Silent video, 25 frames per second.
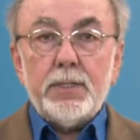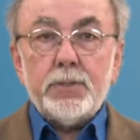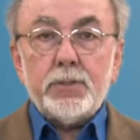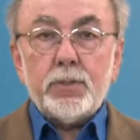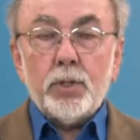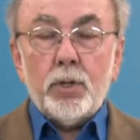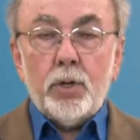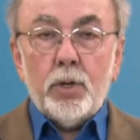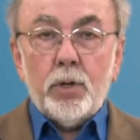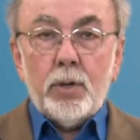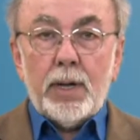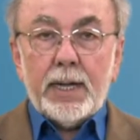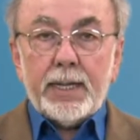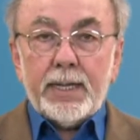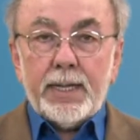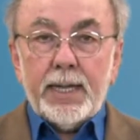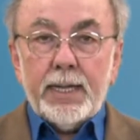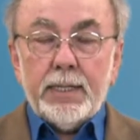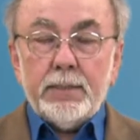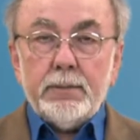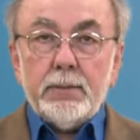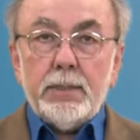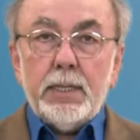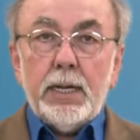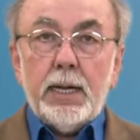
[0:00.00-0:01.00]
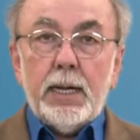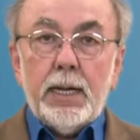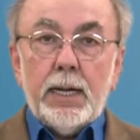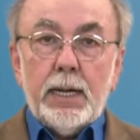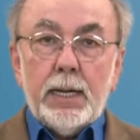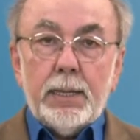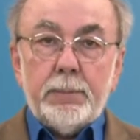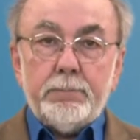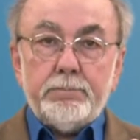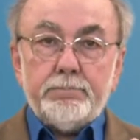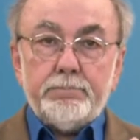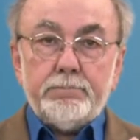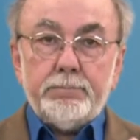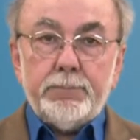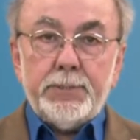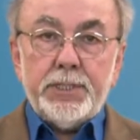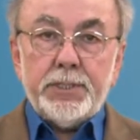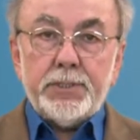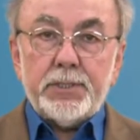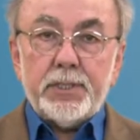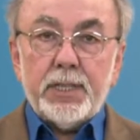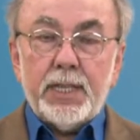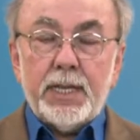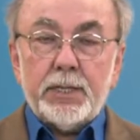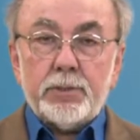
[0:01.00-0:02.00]
So again,
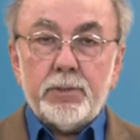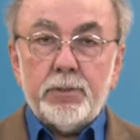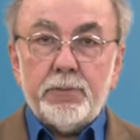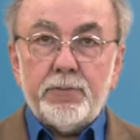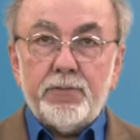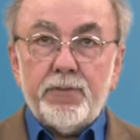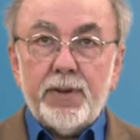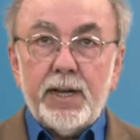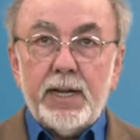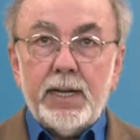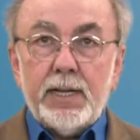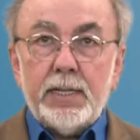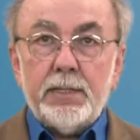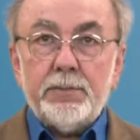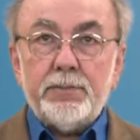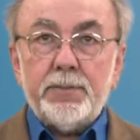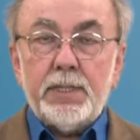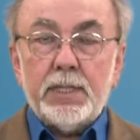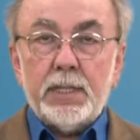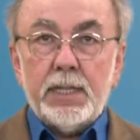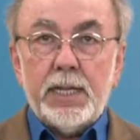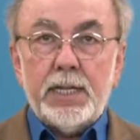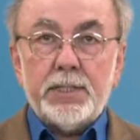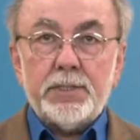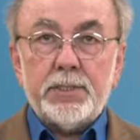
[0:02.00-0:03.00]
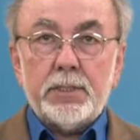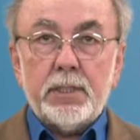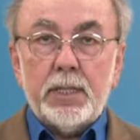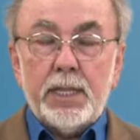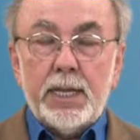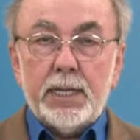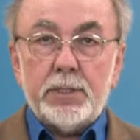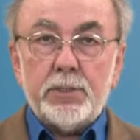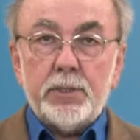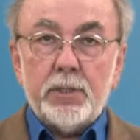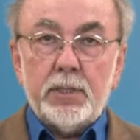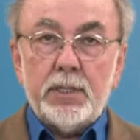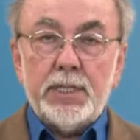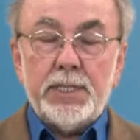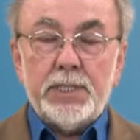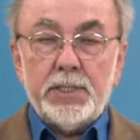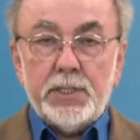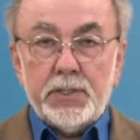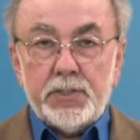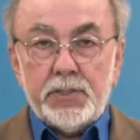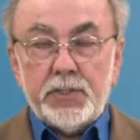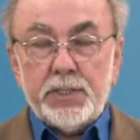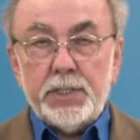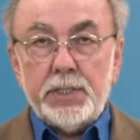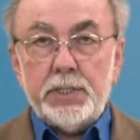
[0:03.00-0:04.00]
this lecture 5, the last lecture in
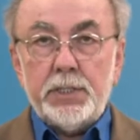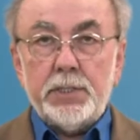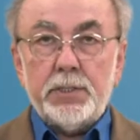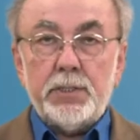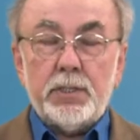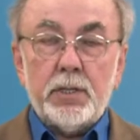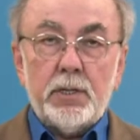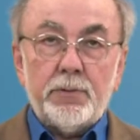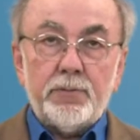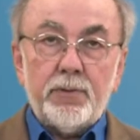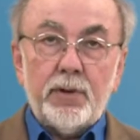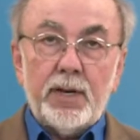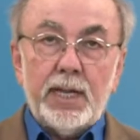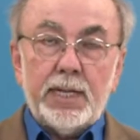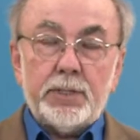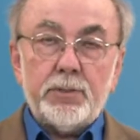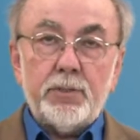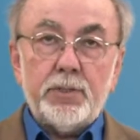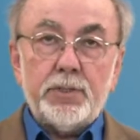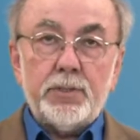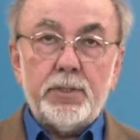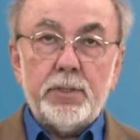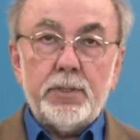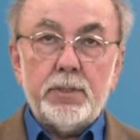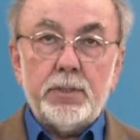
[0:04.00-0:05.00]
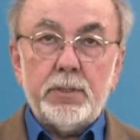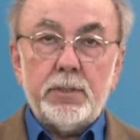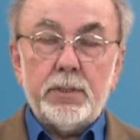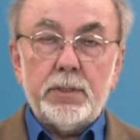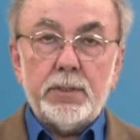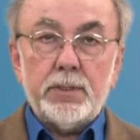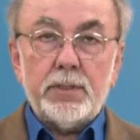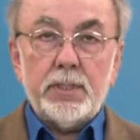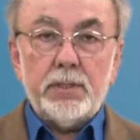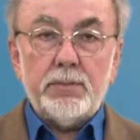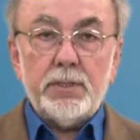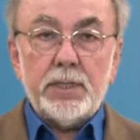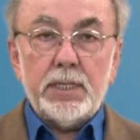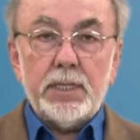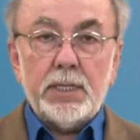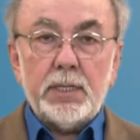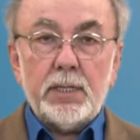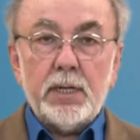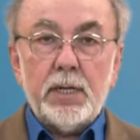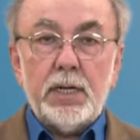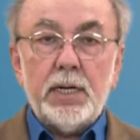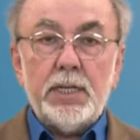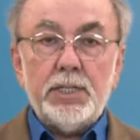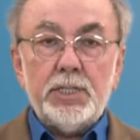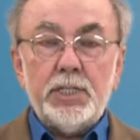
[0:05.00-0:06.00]
the series of lectures on civic
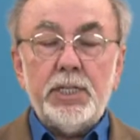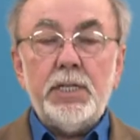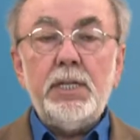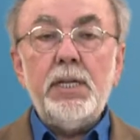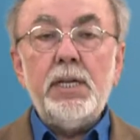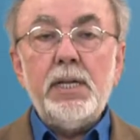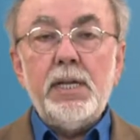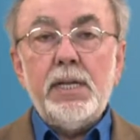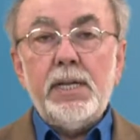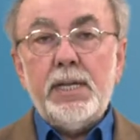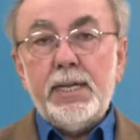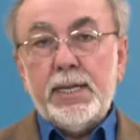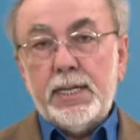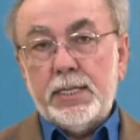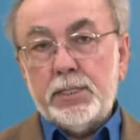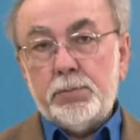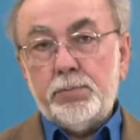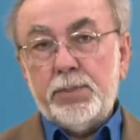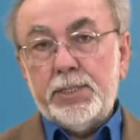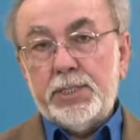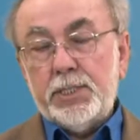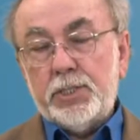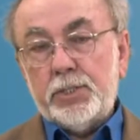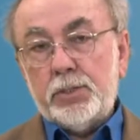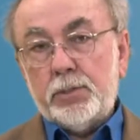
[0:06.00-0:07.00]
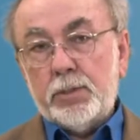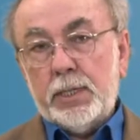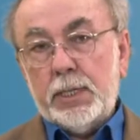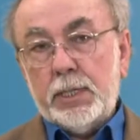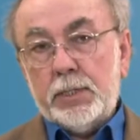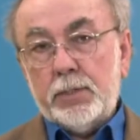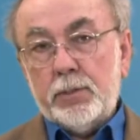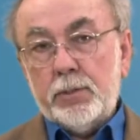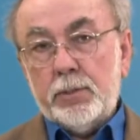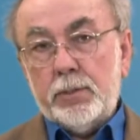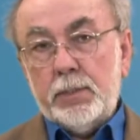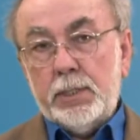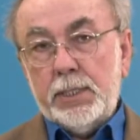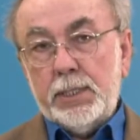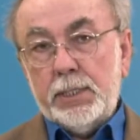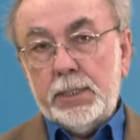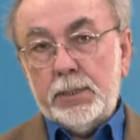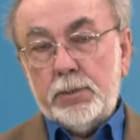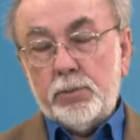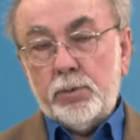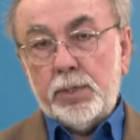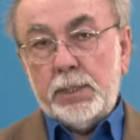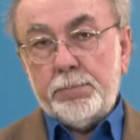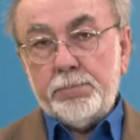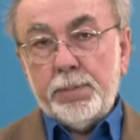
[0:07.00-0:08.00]
ecology, has been structured
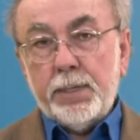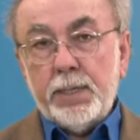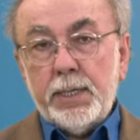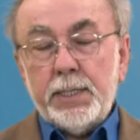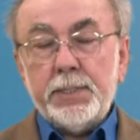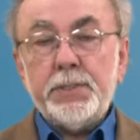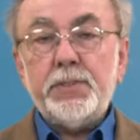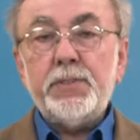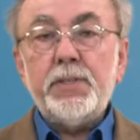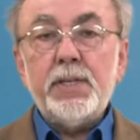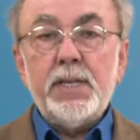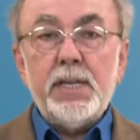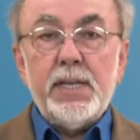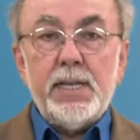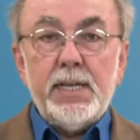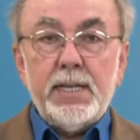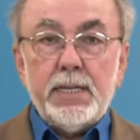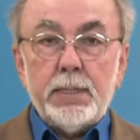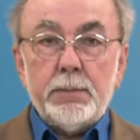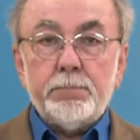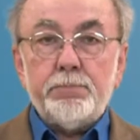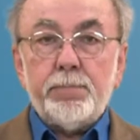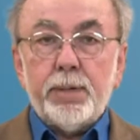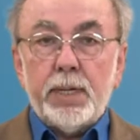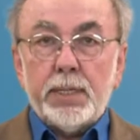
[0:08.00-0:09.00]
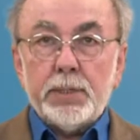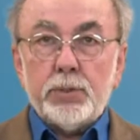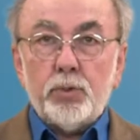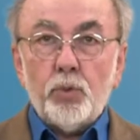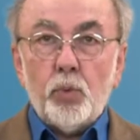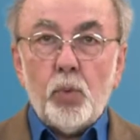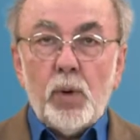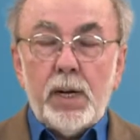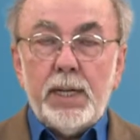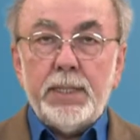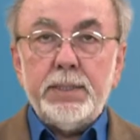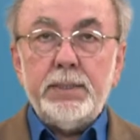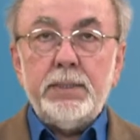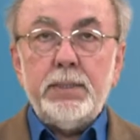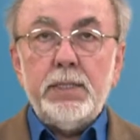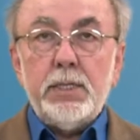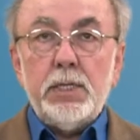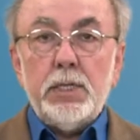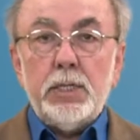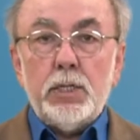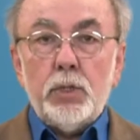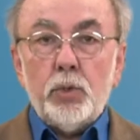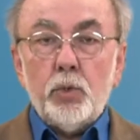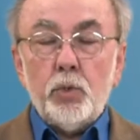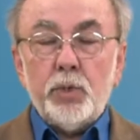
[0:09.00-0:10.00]
in 3 parts. In part 1,
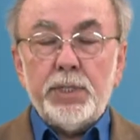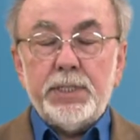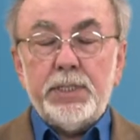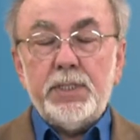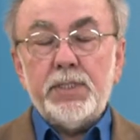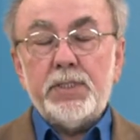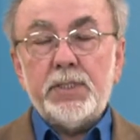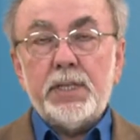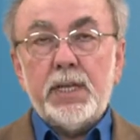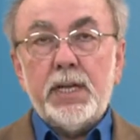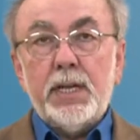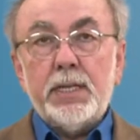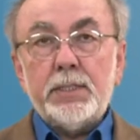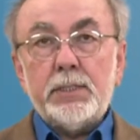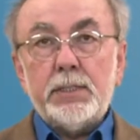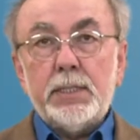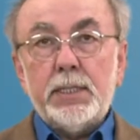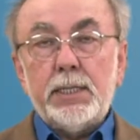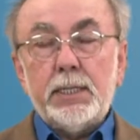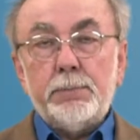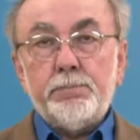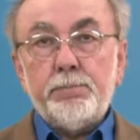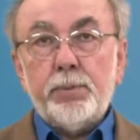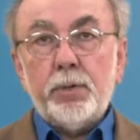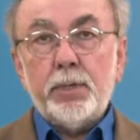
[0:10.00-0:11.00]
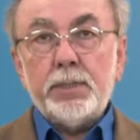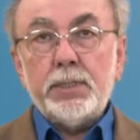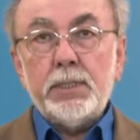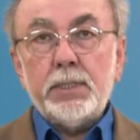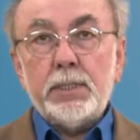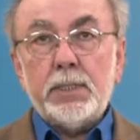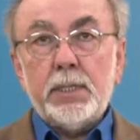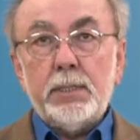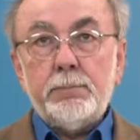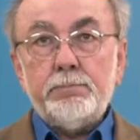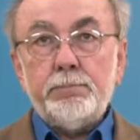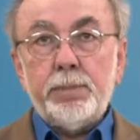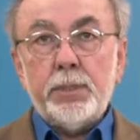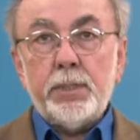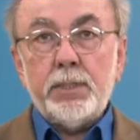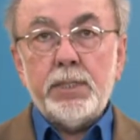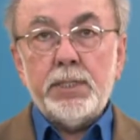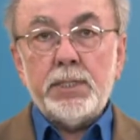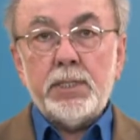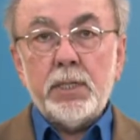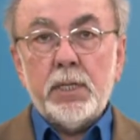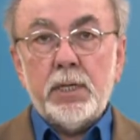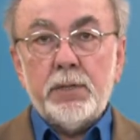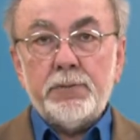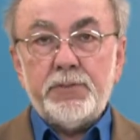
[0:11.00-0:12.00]
we discussed an important
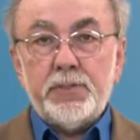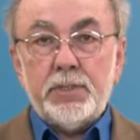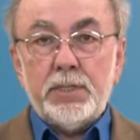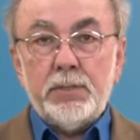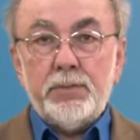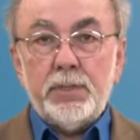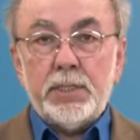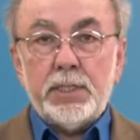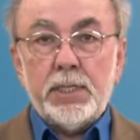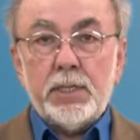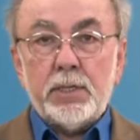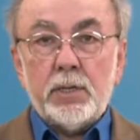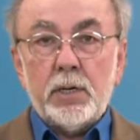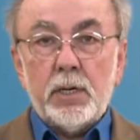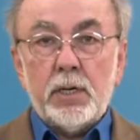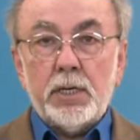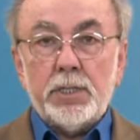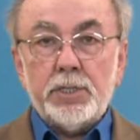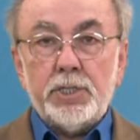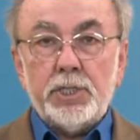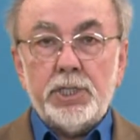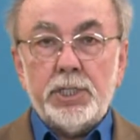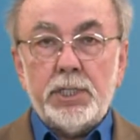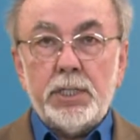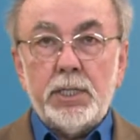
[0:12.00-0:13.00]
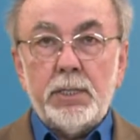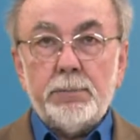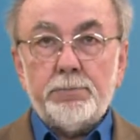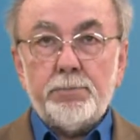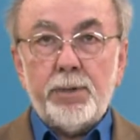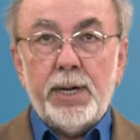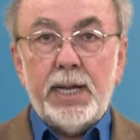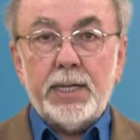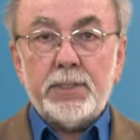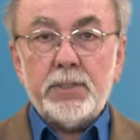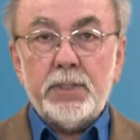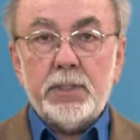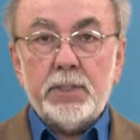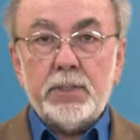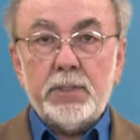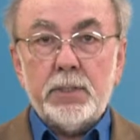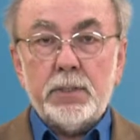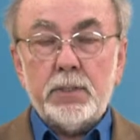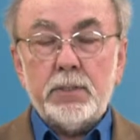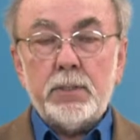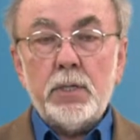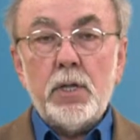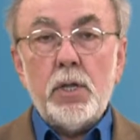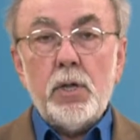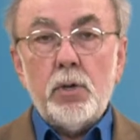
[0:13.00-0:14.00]
component of civic ecology
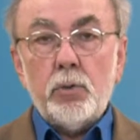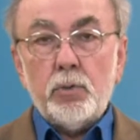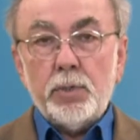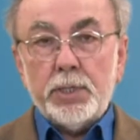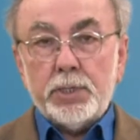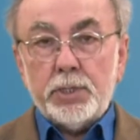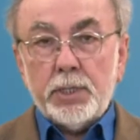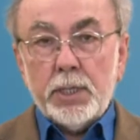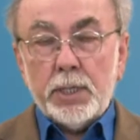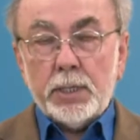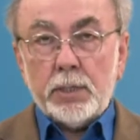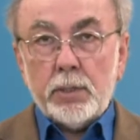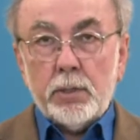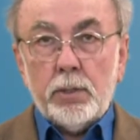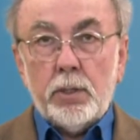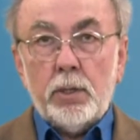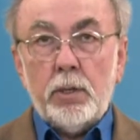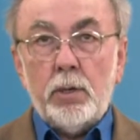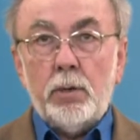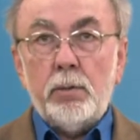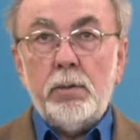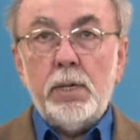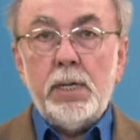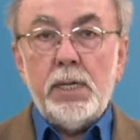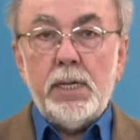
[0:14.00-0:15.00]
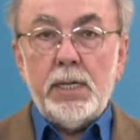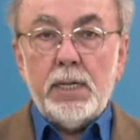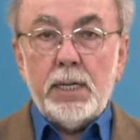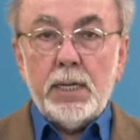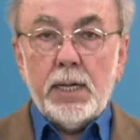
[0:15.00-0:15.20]
practices, which I call